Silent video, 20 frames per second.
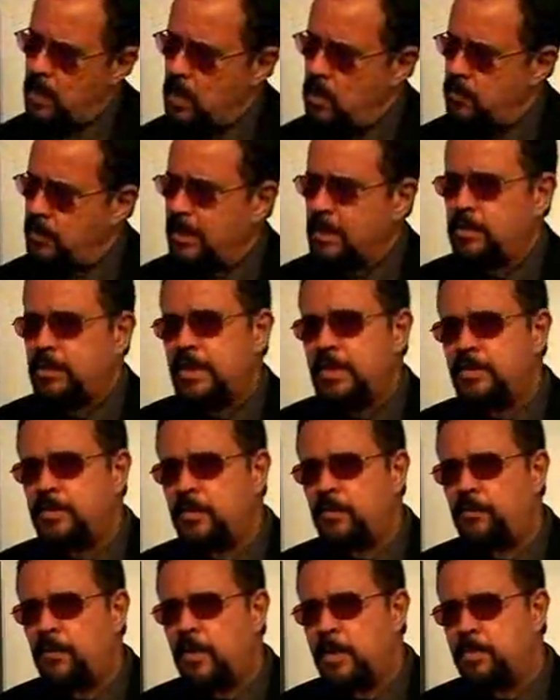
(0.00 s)
out that
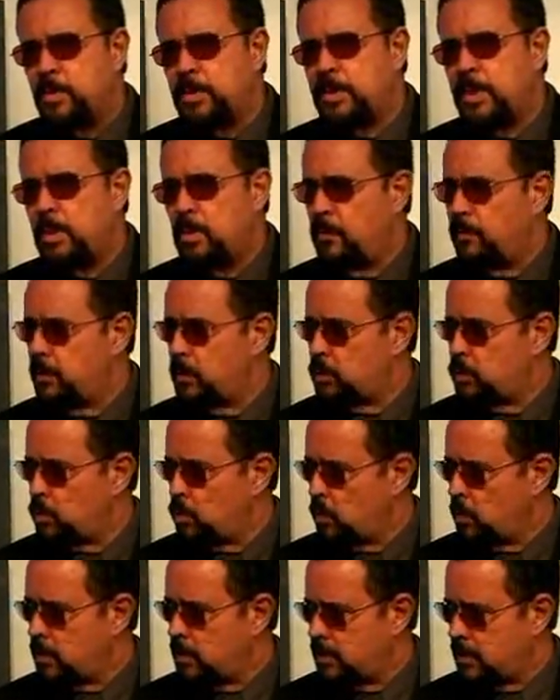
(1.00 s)
65% of the
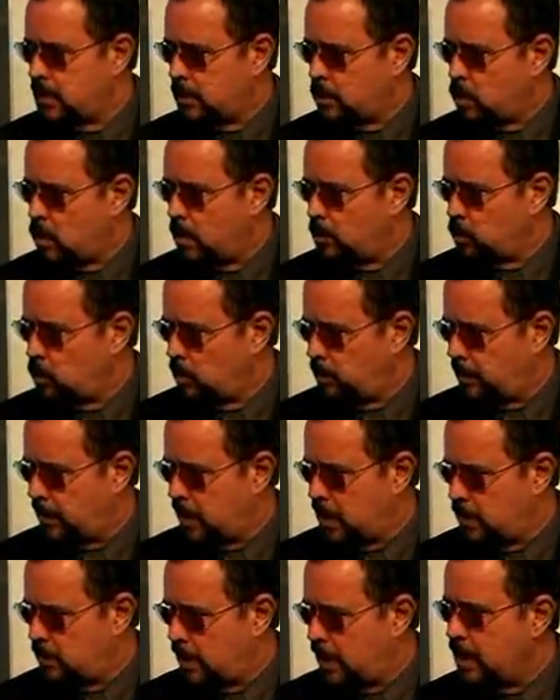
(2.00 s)
tourists that come to
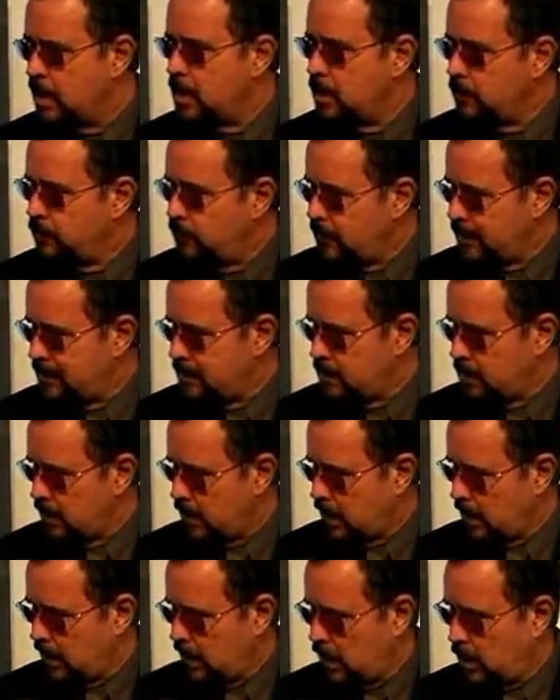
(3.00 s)
Panama visit the
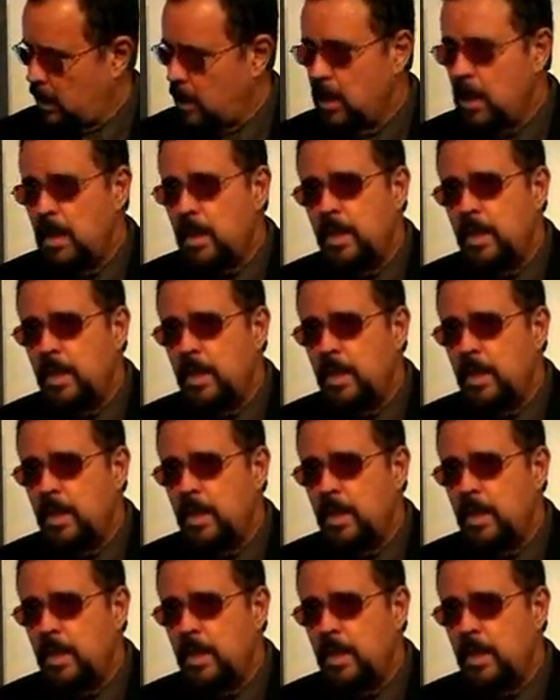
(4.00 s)
canal.